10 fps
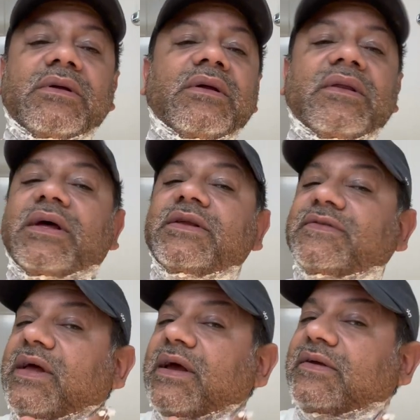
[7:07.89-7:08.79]
And
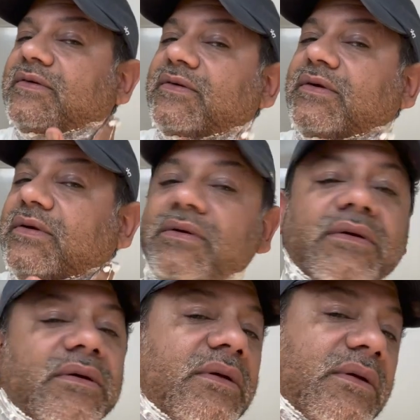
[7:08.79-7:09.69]
that's nice.
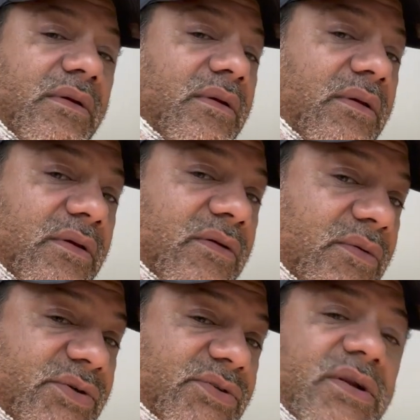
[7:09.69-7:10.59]
So
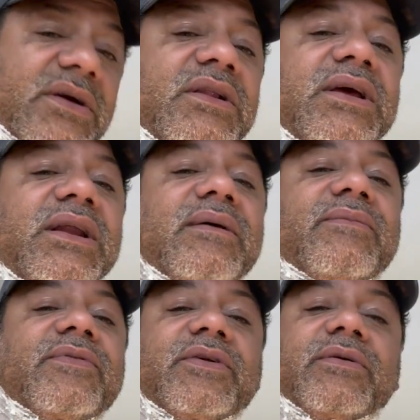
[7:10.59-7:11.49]
we're just gonna clean
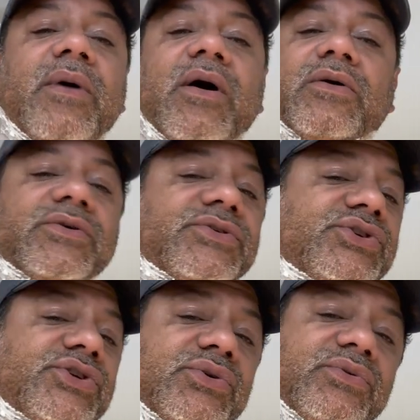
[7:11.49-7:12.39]
up for tomorrow's
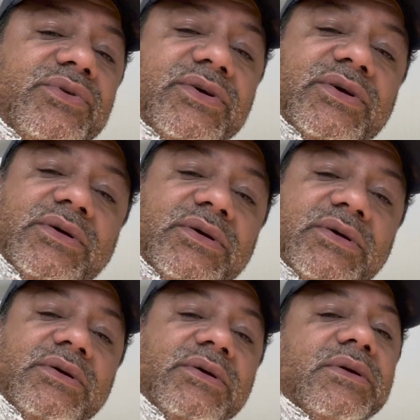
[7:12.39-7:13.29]
shoot
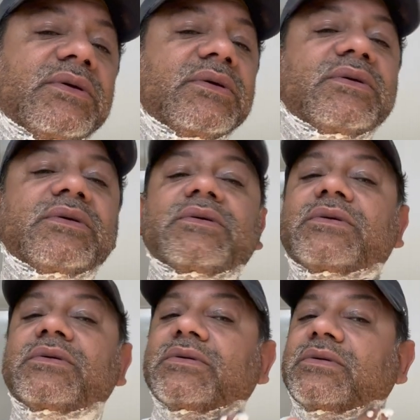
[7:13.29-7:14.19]

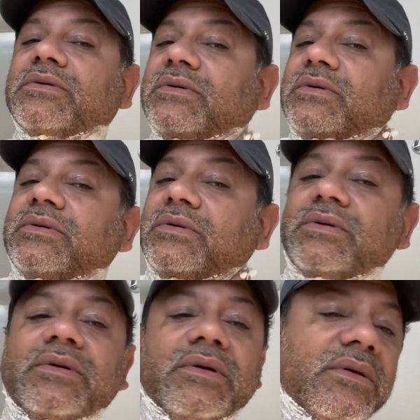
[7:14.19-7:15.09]
and we'll
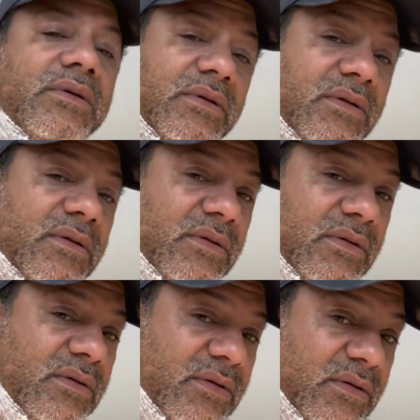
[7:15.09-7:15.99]
ponder the beard.